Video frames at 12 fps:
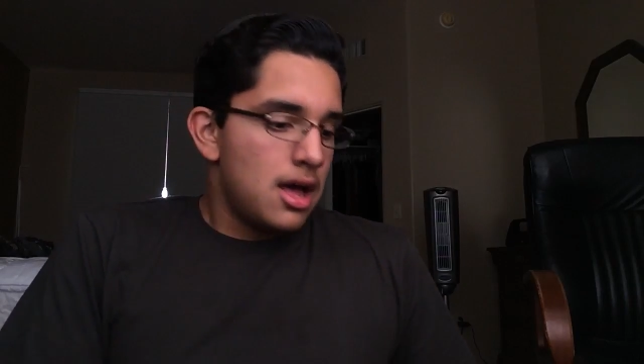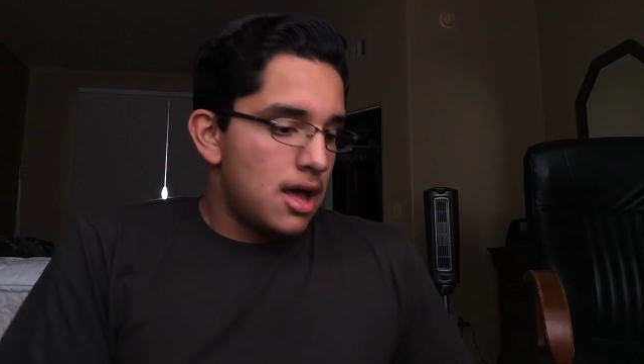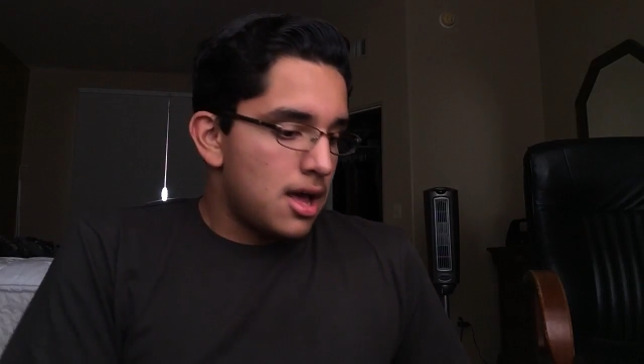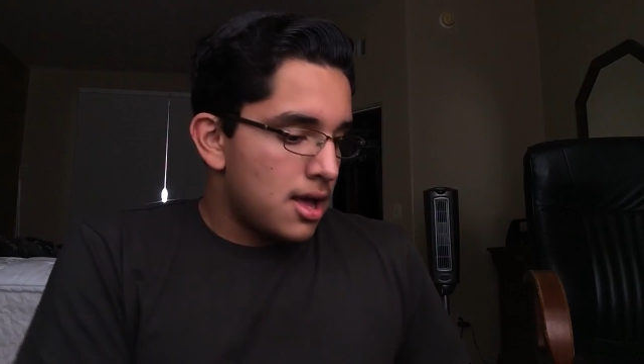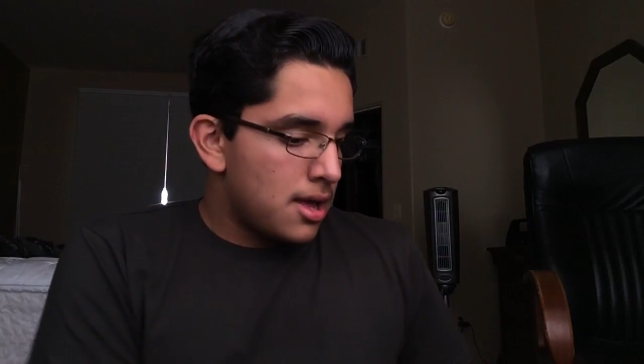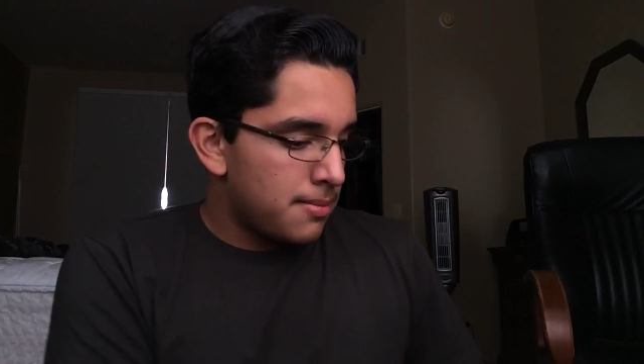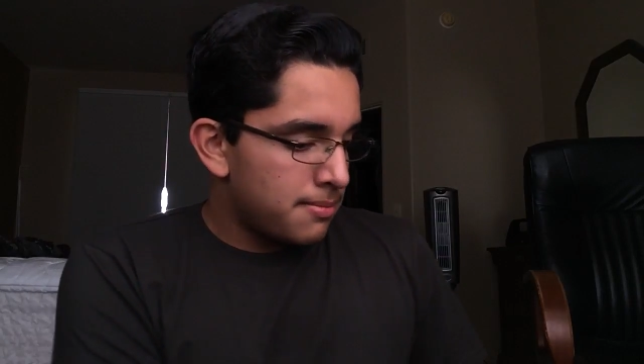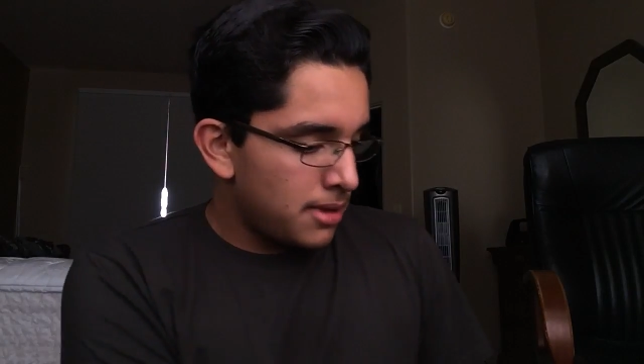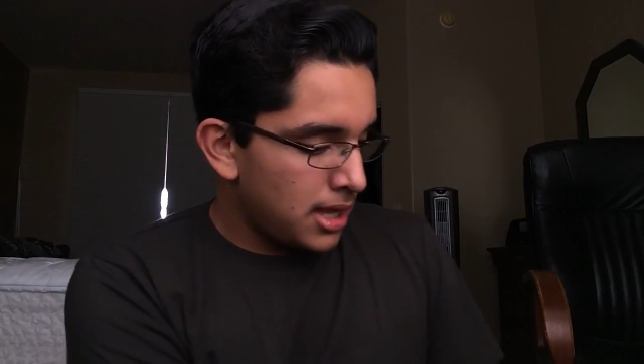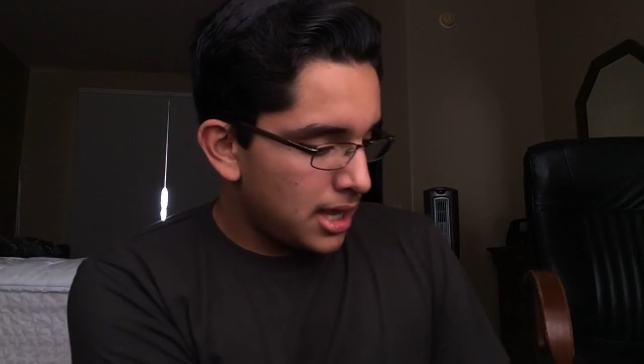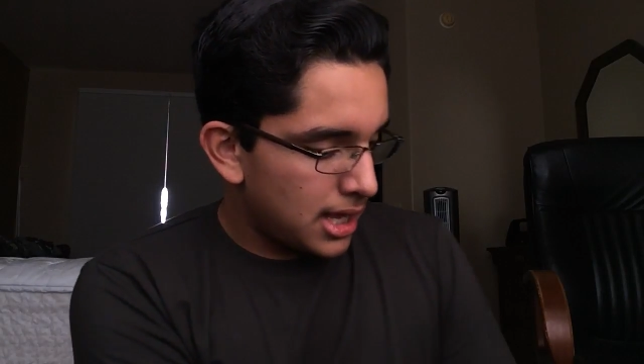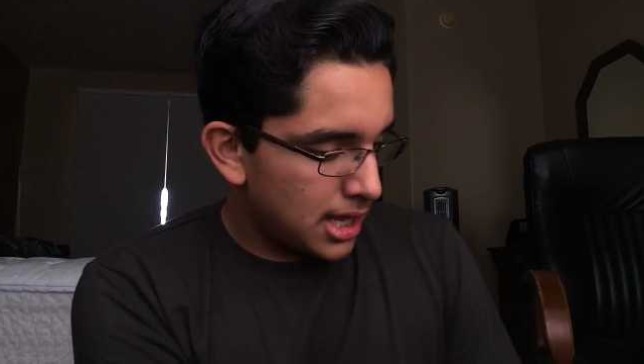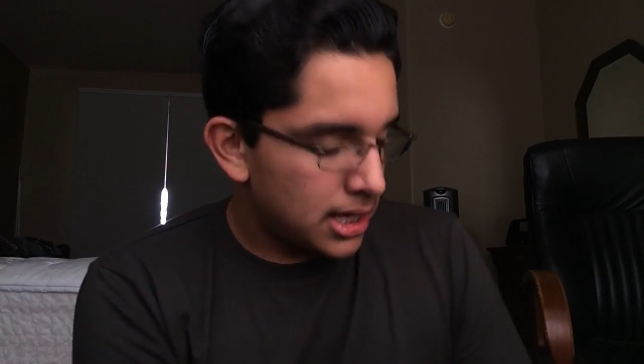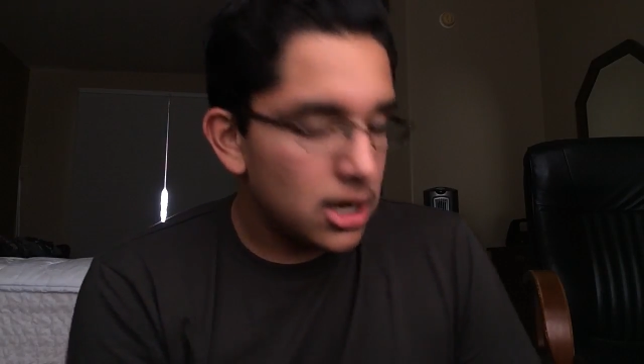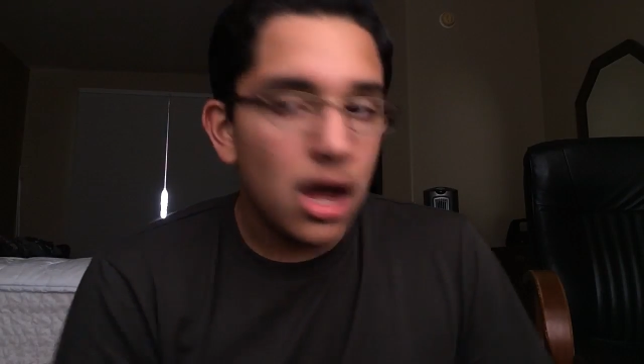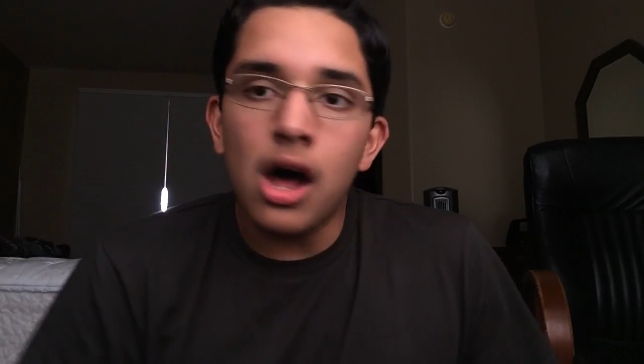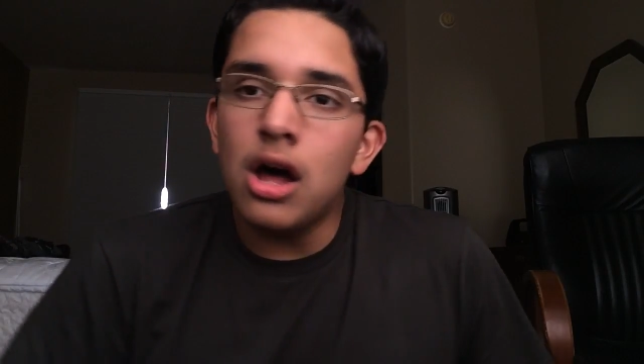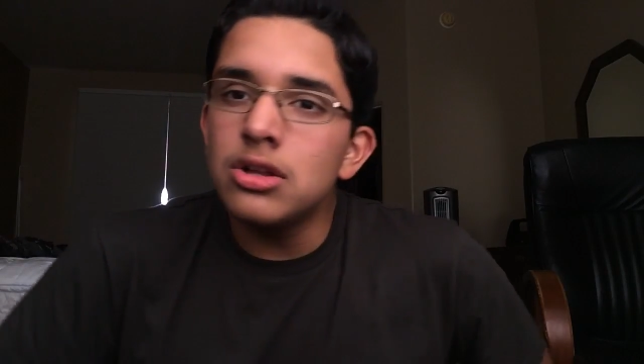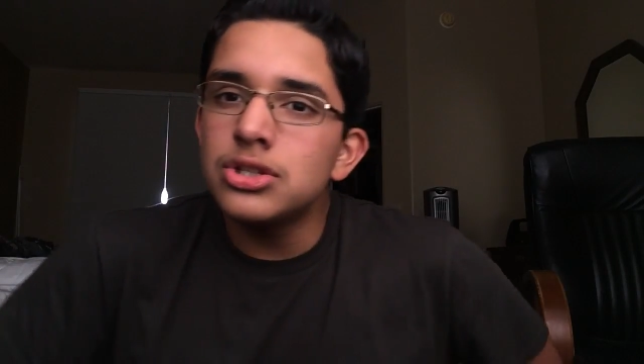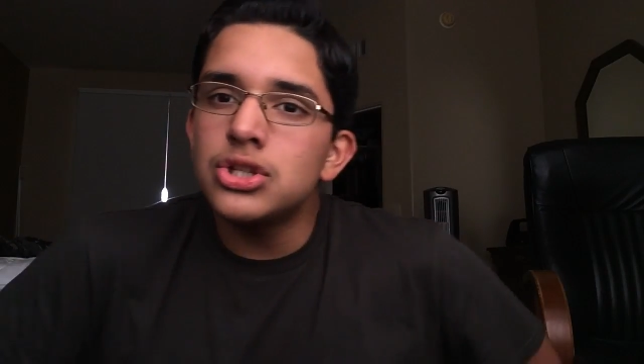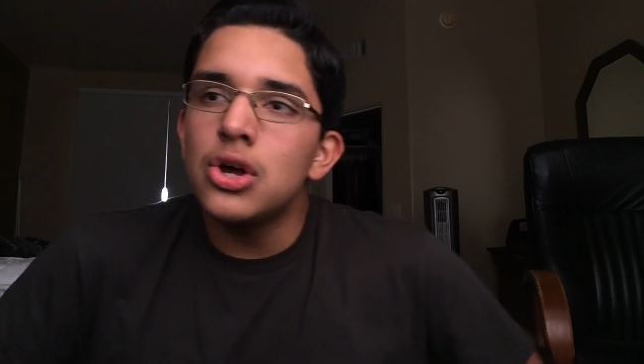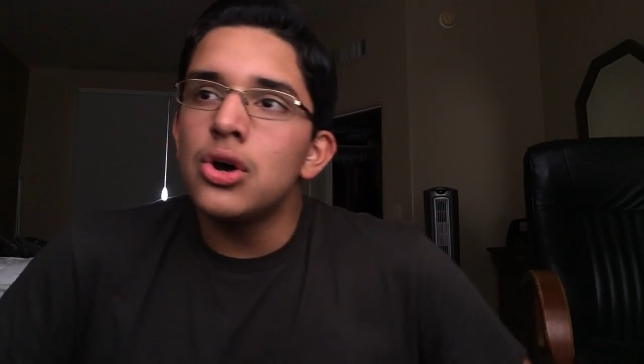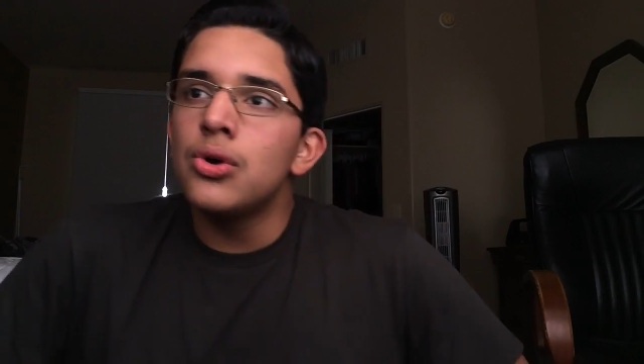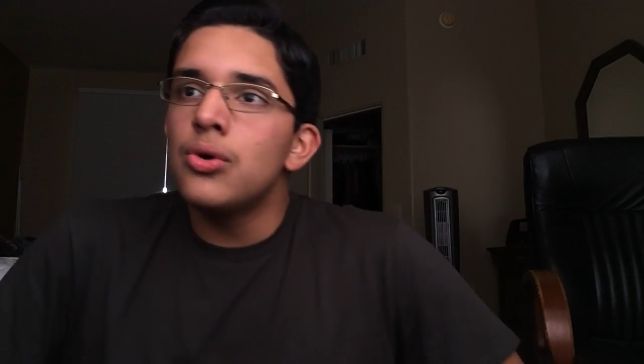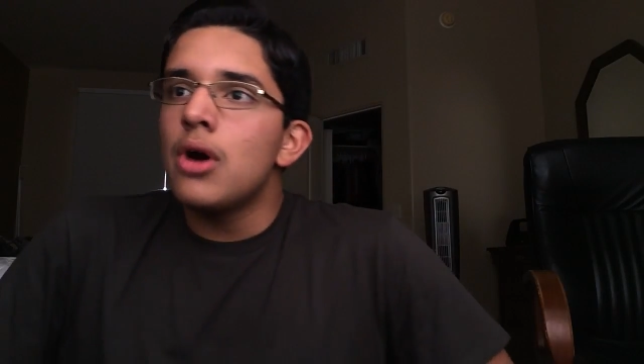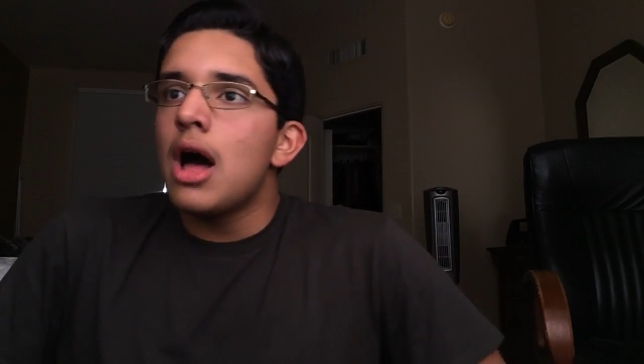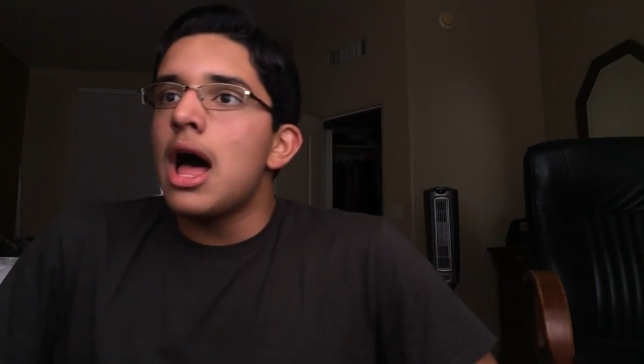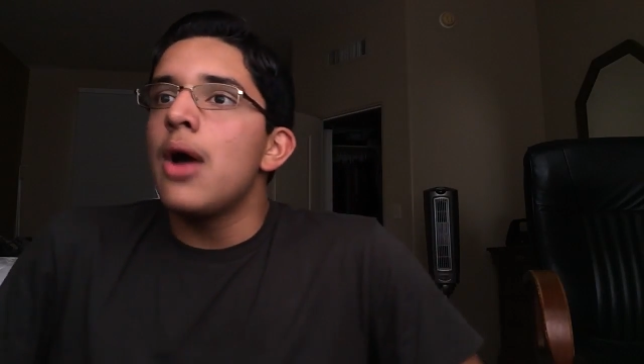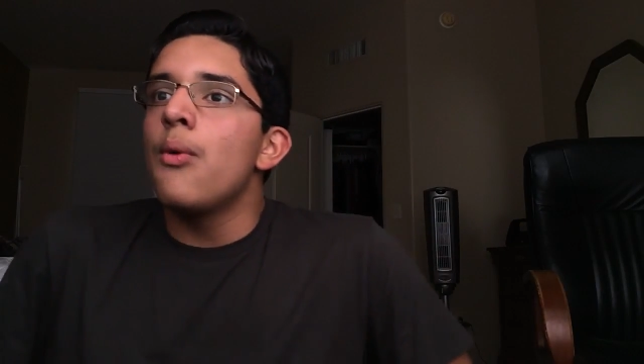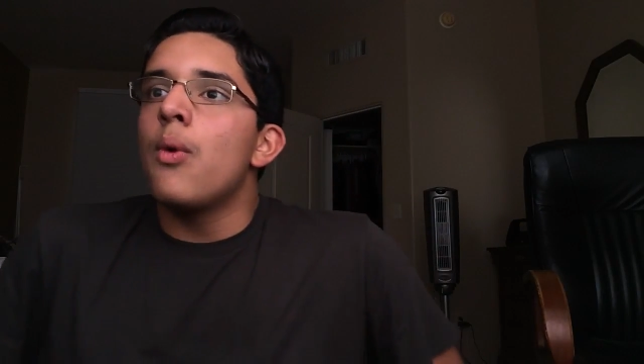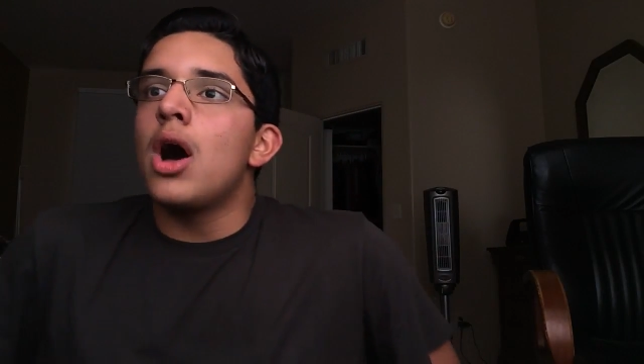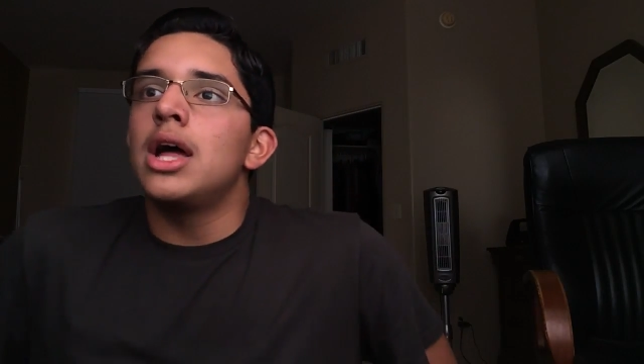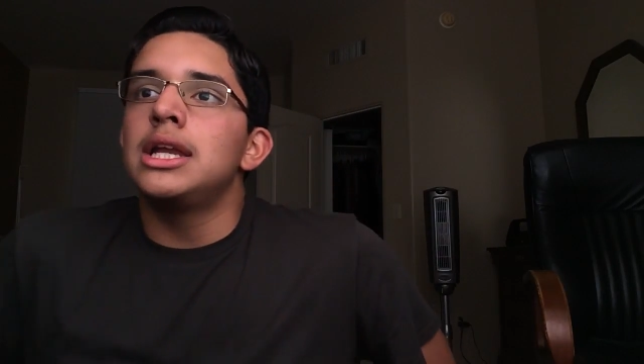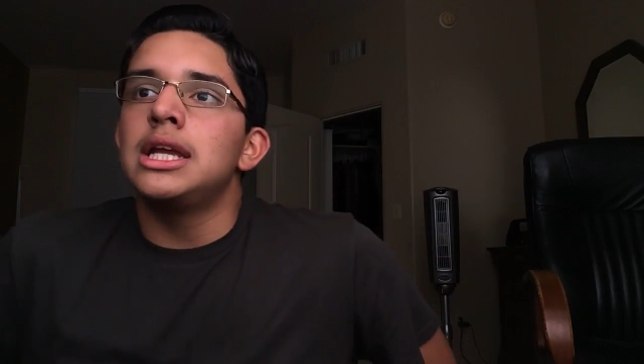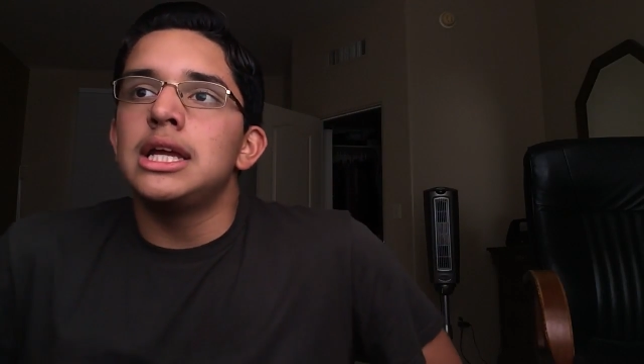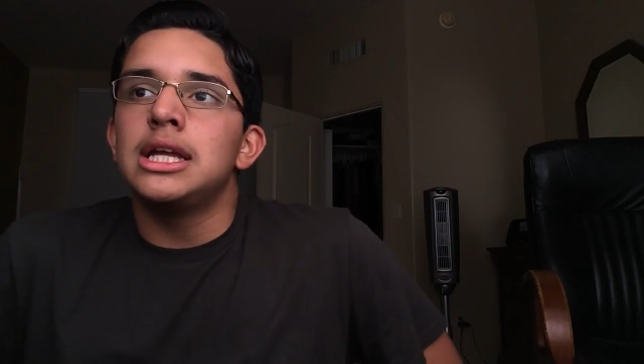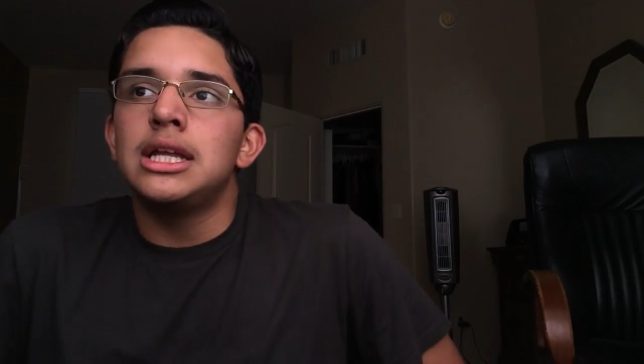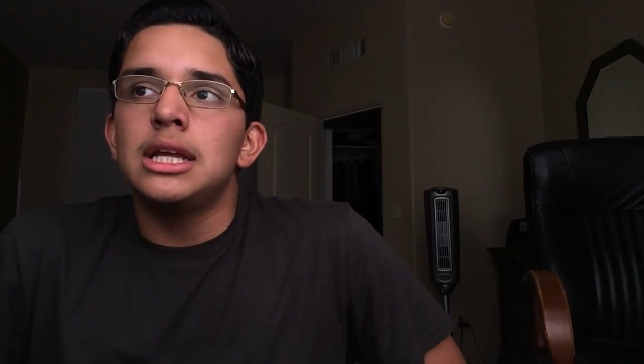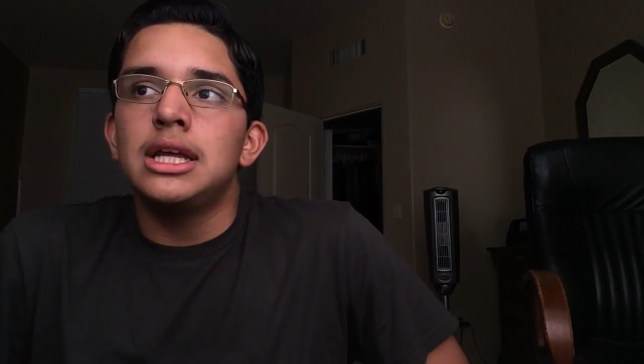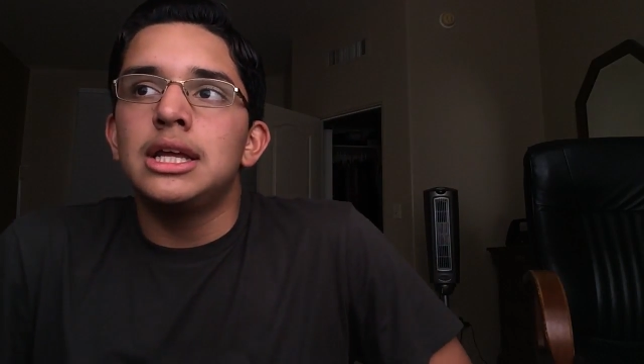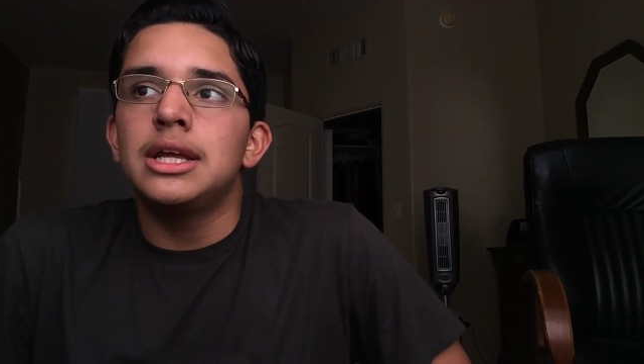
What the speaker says: And also I wanted